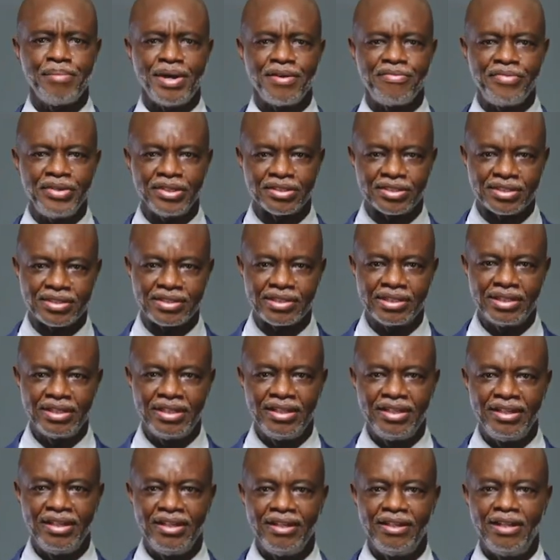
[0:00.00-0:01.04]
But first,
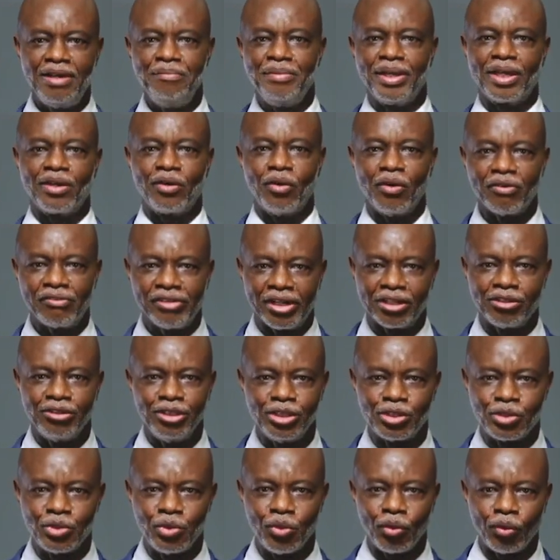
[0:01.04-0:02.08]
let me
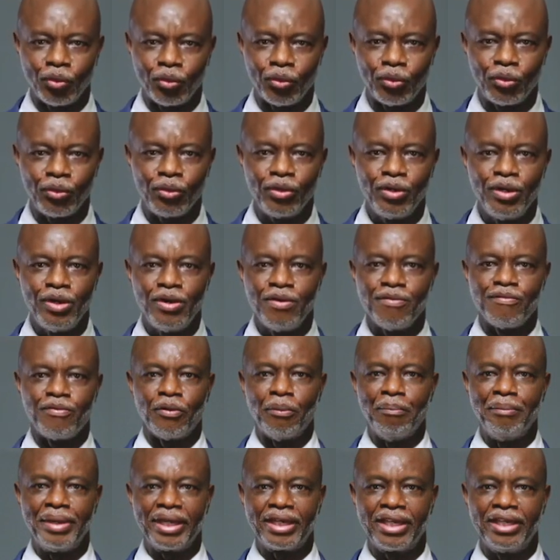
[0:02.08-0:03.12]
congratulate you all
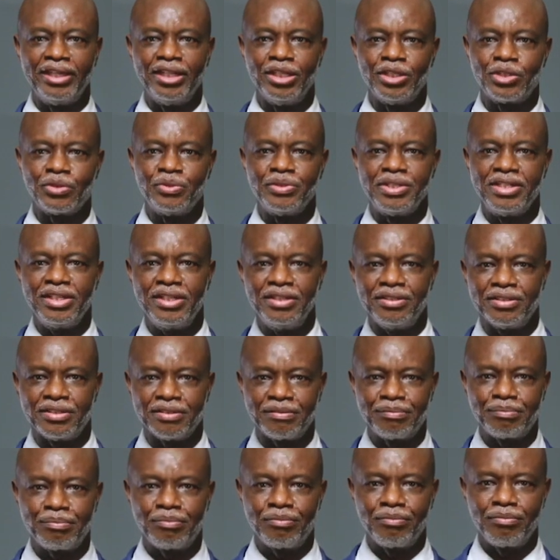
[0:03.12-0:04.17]
for making it to the
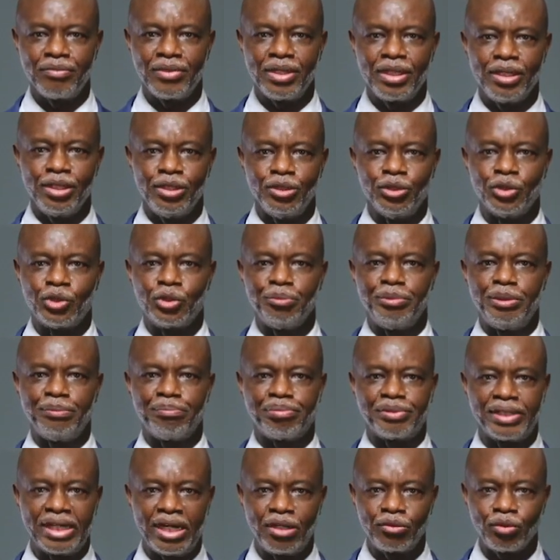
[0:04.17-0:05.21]
end. You should be
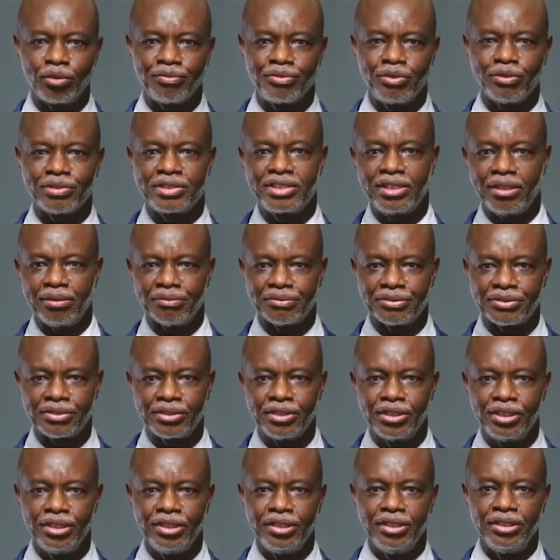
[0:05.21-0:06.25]
proud of
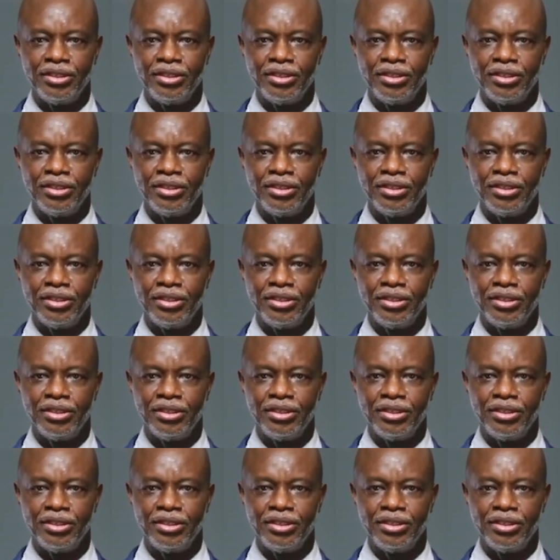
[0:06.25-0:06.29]
yourselves.